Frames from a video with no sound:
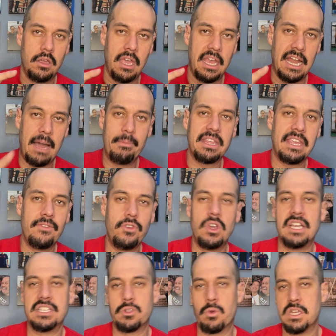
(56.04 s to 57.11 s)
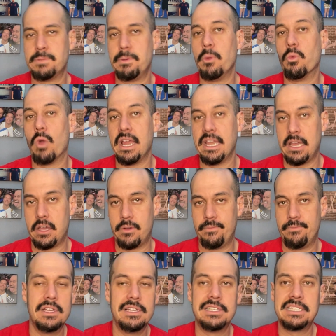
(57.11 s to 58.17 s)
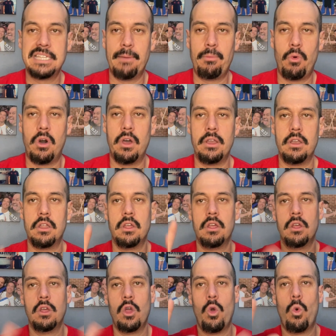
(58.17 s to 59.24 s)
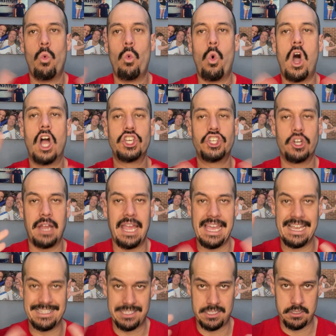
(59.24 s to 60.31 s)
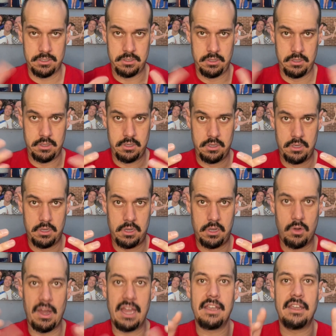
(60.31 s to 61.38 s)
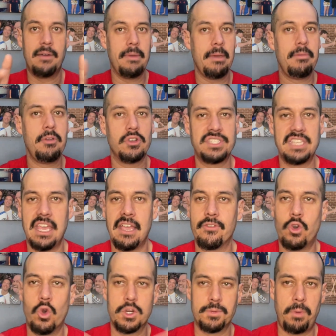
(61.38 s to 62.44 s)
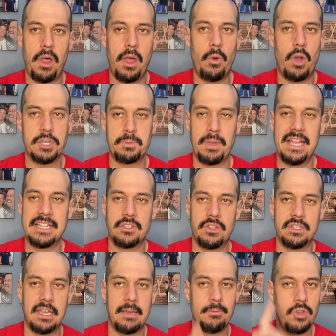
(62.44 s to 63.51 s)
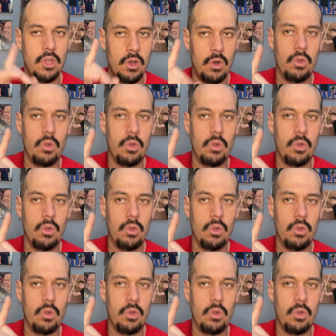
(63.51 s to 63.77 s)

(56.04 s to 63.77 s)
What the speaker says: And I'm going to give you guys the recipe right now. Step one. Wash your hands. All right. Now, maybe you're saying, of course, Paul, I wash my hands all the time. No,